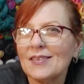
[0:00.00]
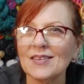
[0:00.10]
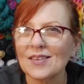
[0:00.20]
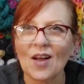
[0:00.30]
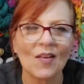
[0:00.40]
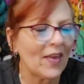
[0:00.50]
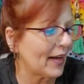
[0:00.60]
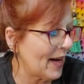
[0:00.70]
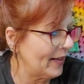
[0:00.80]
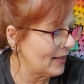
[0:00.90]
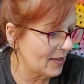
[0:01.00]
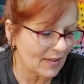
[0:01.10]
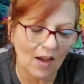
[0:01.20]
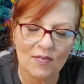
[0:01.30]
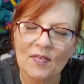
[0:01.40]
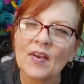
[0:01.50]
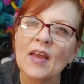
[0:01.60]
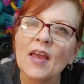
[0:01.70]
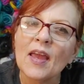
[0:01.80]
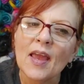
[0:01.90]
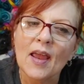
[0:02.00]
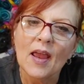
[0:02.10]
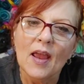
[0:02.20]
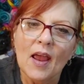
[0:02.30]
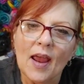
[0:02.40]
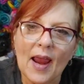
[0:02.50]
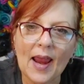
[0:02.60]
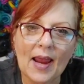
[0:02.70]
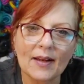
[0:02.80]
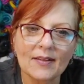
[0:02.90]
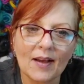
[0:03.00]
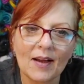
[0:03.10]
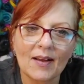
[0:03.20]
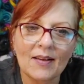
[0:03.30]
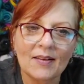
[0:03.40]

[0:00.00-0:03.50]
and just all that kind of stuff. And uh,